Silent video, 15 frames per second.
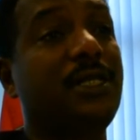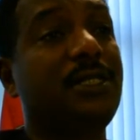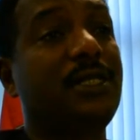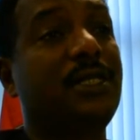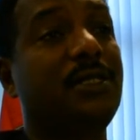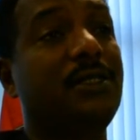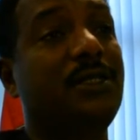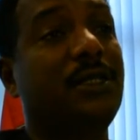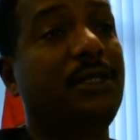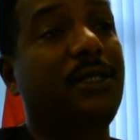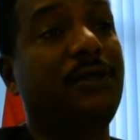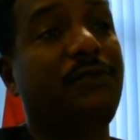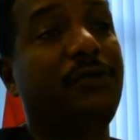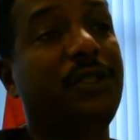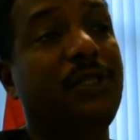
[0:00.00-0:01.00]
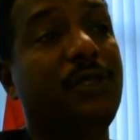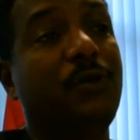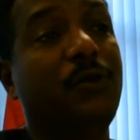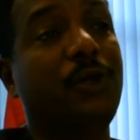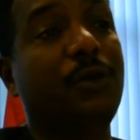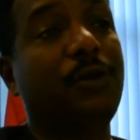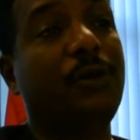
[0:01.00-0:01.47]
industry definitely
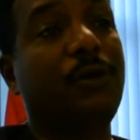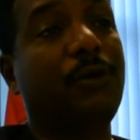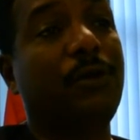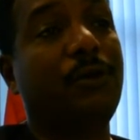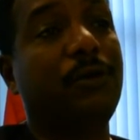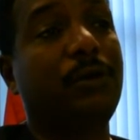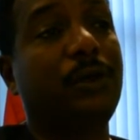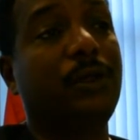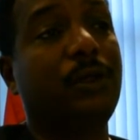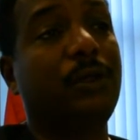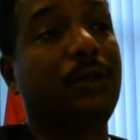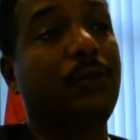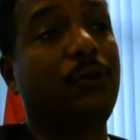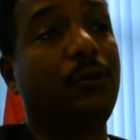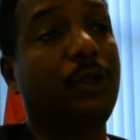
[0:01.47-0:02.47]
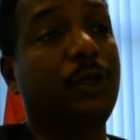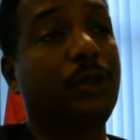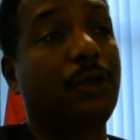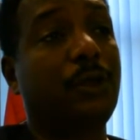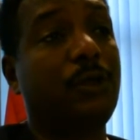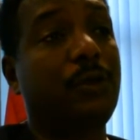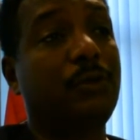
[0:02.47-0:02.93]
will
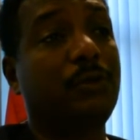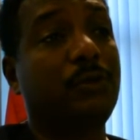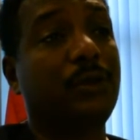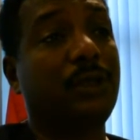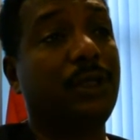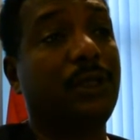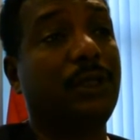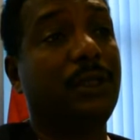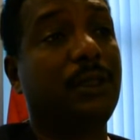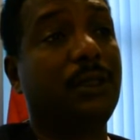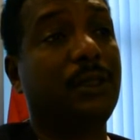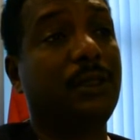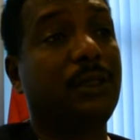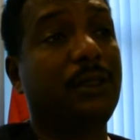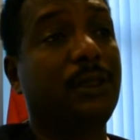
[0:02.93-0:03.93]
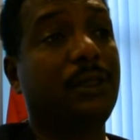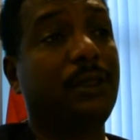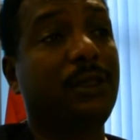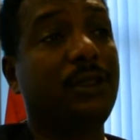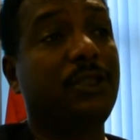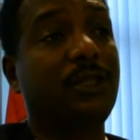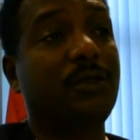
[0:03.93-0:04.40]
grow
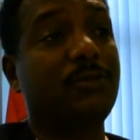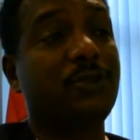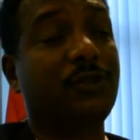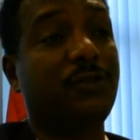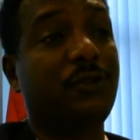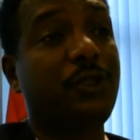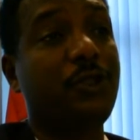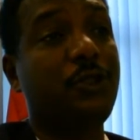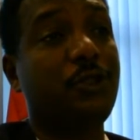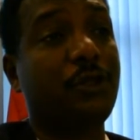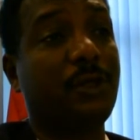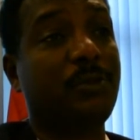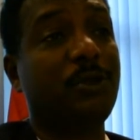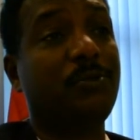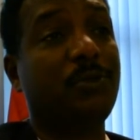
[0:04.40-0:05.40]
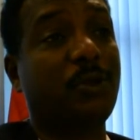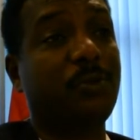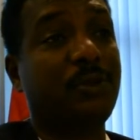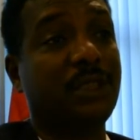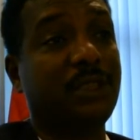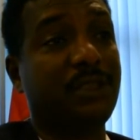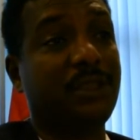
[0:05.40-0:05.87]
in terms of insurable
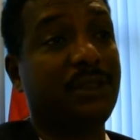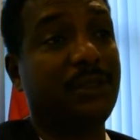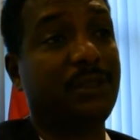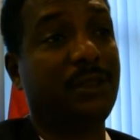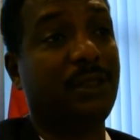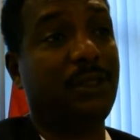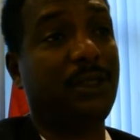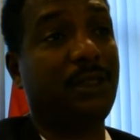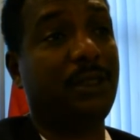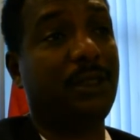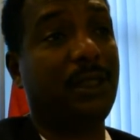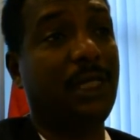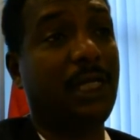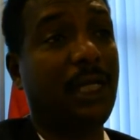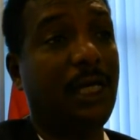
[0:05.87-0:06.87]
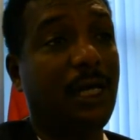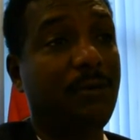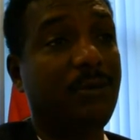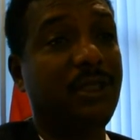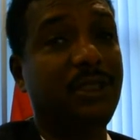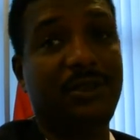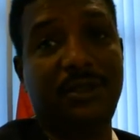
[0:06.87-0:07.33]
properties and
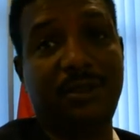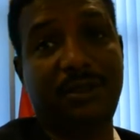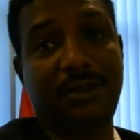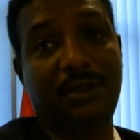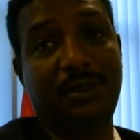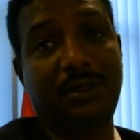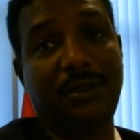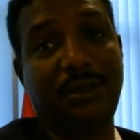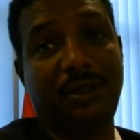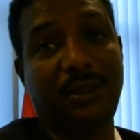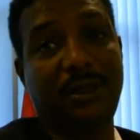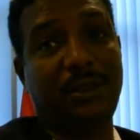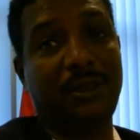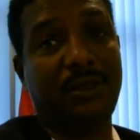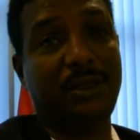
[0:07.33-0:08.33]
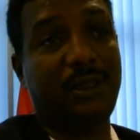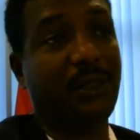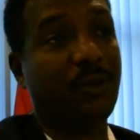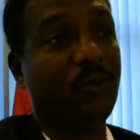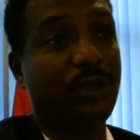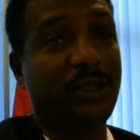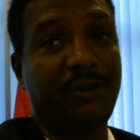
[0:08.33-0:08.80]
liabilities. That
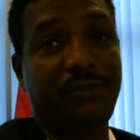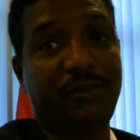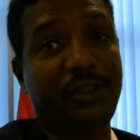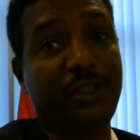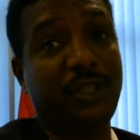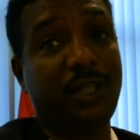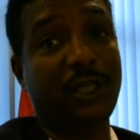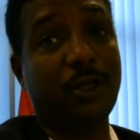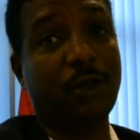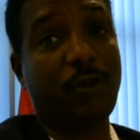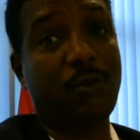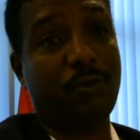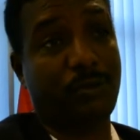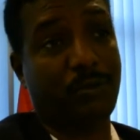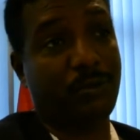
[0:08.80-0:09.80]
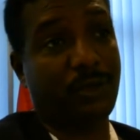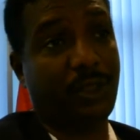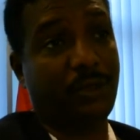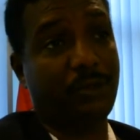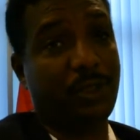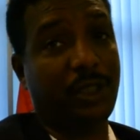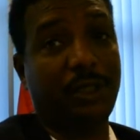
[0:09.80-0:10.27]
will definitely grow
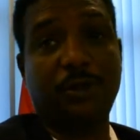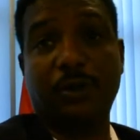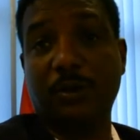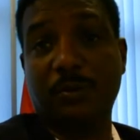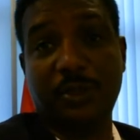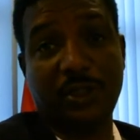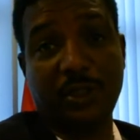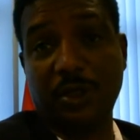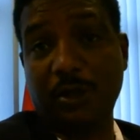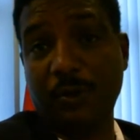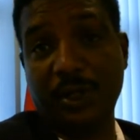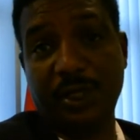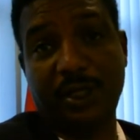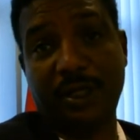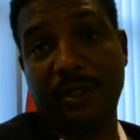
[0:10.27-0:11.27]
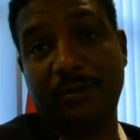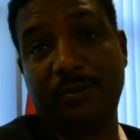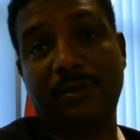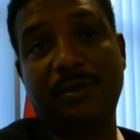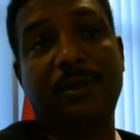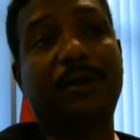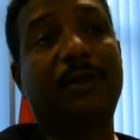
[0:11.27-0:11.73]
because the economy is growing.
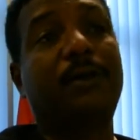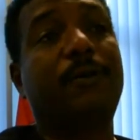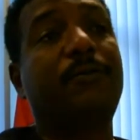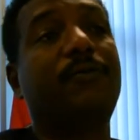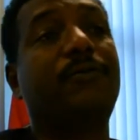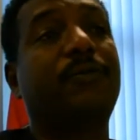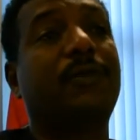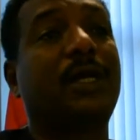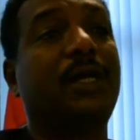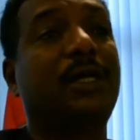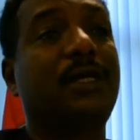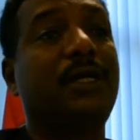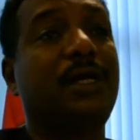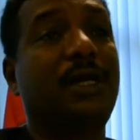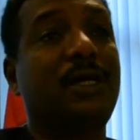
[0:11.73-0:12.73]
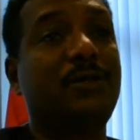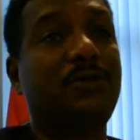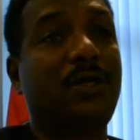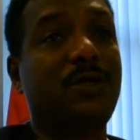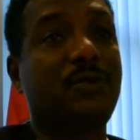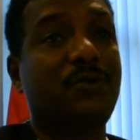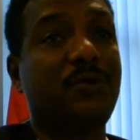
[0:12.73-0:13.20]
And
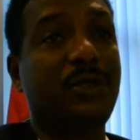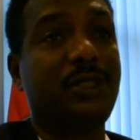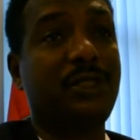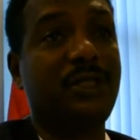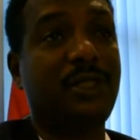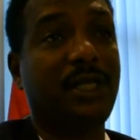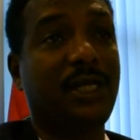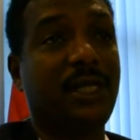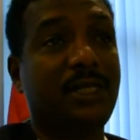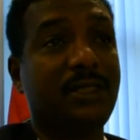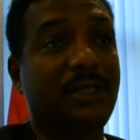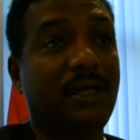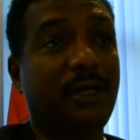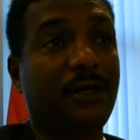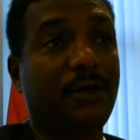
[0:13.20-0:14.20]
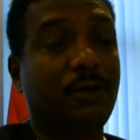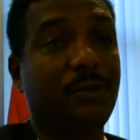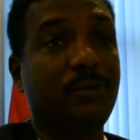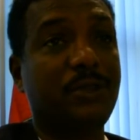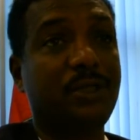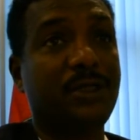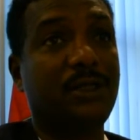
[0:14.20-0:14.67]
as we see in other
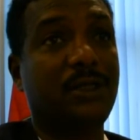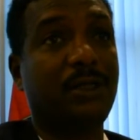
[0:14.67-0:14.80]
economies,